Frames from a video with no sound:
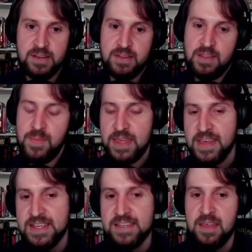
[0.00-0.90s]
The big thing
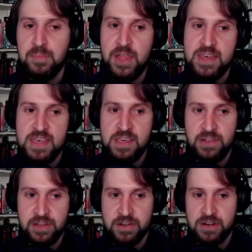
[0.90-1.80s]
is if they play
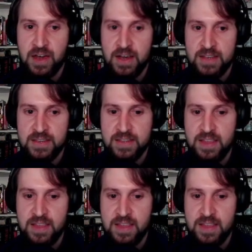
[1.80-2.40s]
healing or not.